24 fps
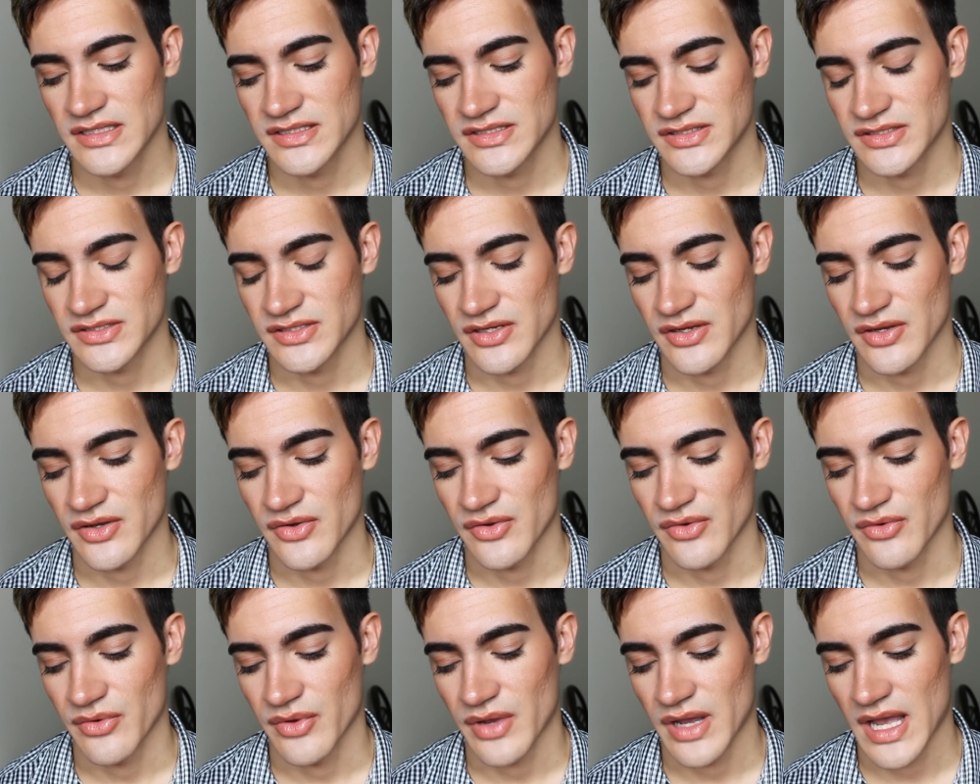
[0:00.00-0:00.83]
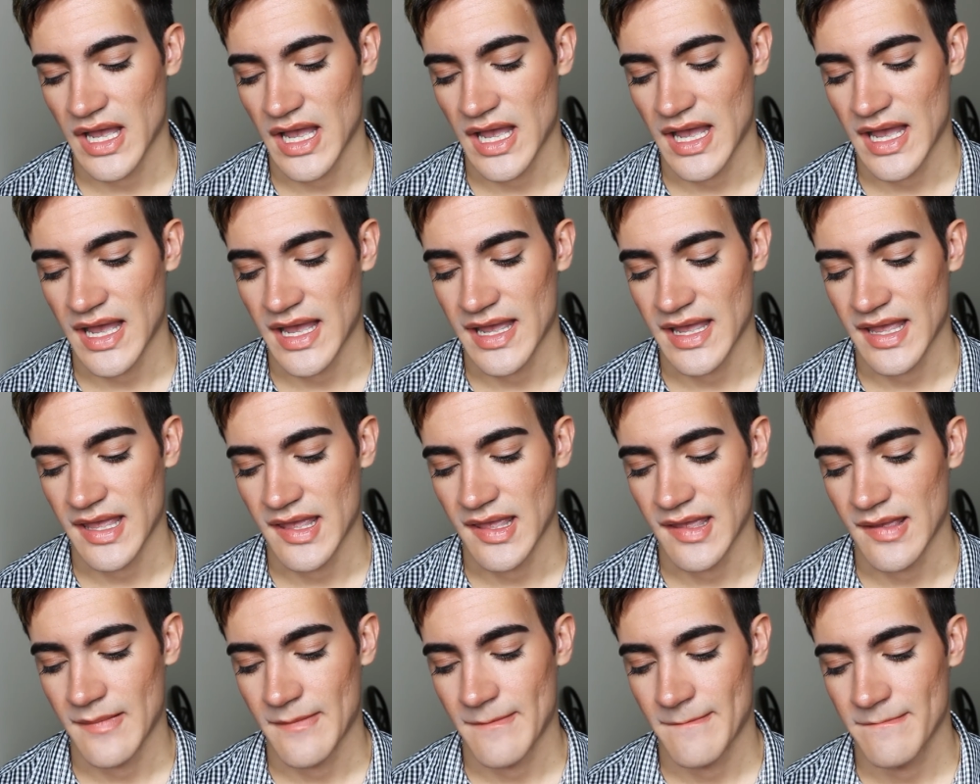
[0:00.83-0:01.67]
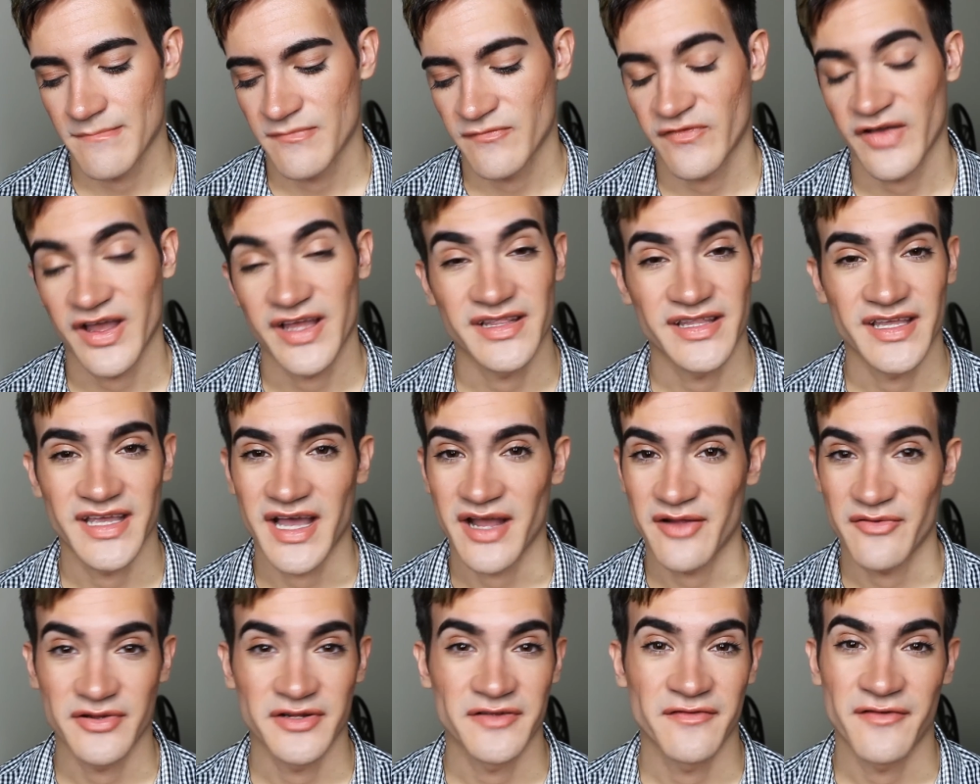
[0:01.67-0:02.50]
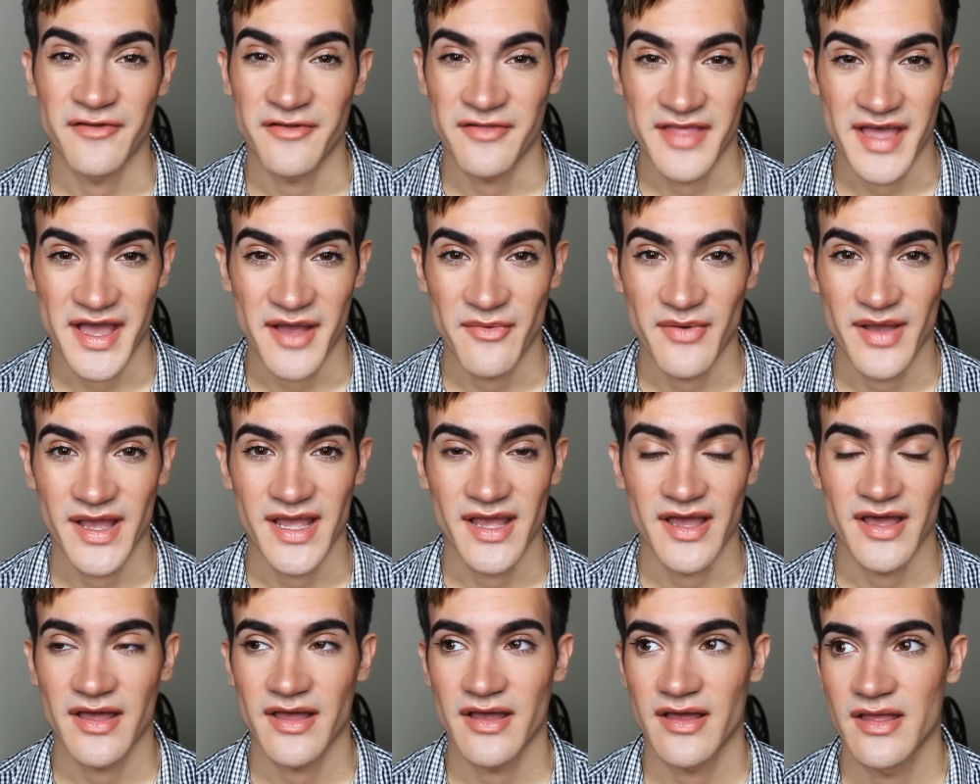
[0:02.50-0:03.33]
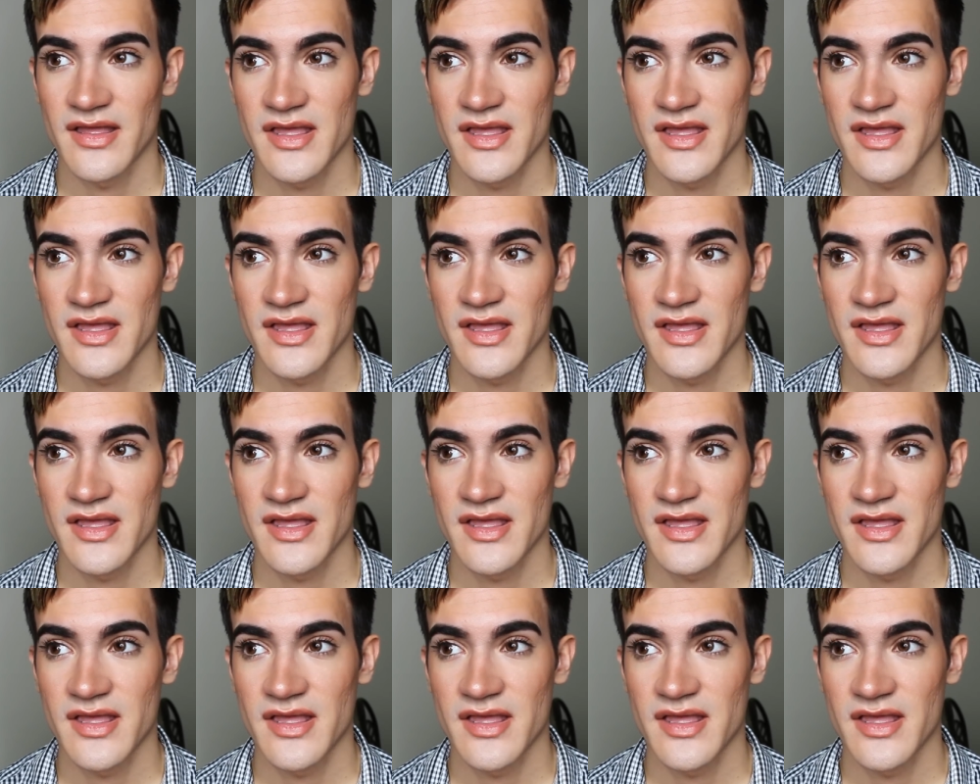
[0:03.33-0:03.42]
So I finally got rid of her that way.